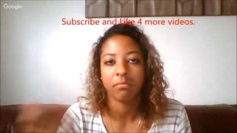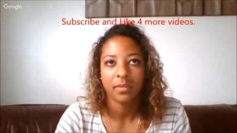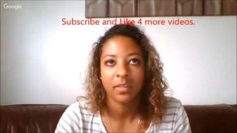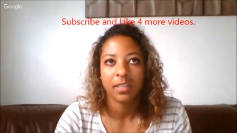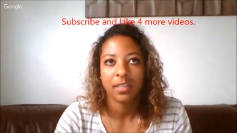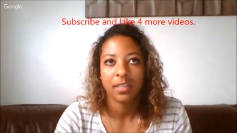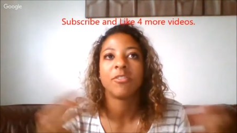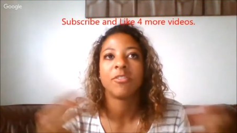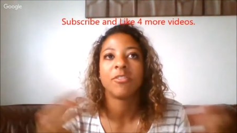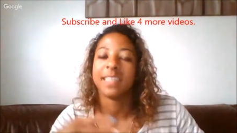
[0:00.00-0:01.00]
You have to be
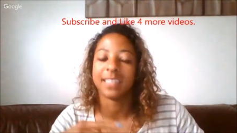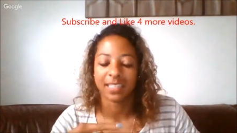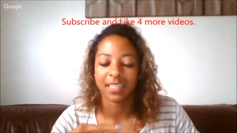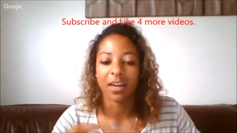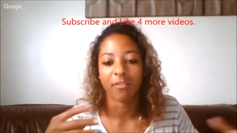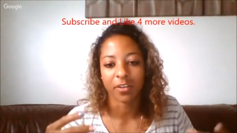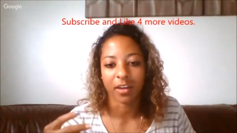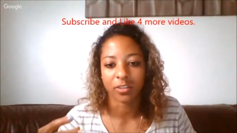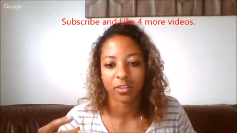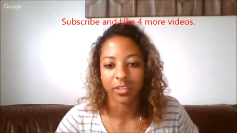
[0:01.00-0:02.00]
a citizen of the
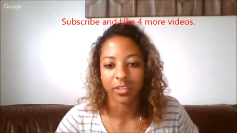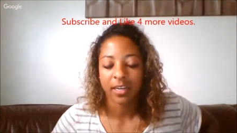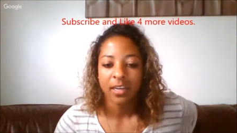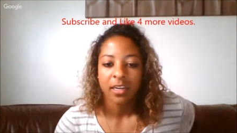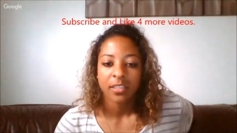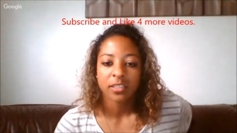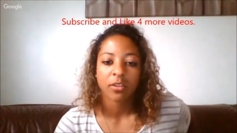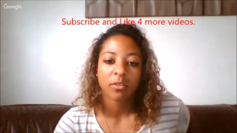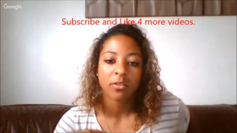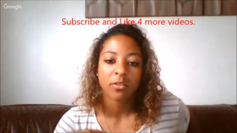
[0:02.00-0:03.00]
country. So the
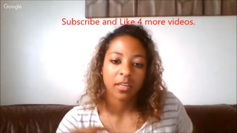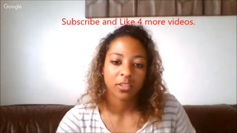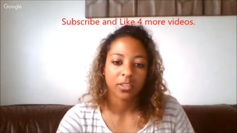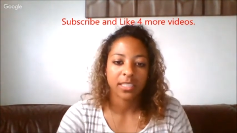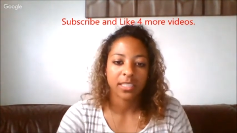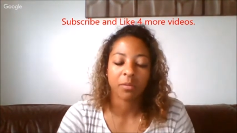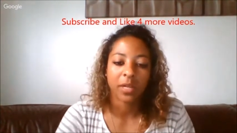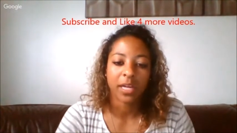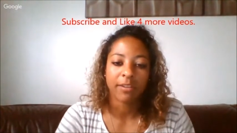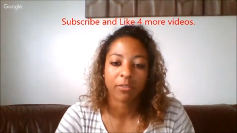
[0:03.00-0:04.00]
only countries I can
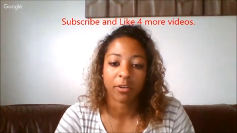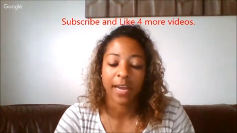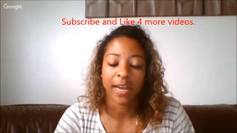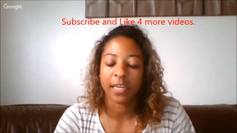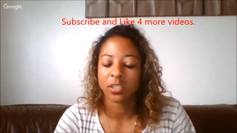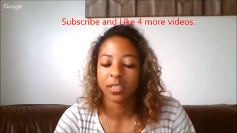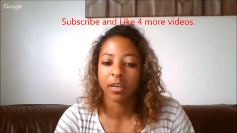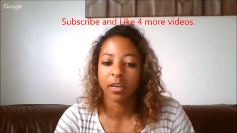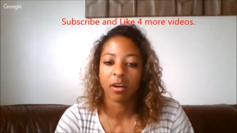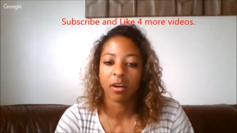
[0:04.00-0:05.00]
play for nationally are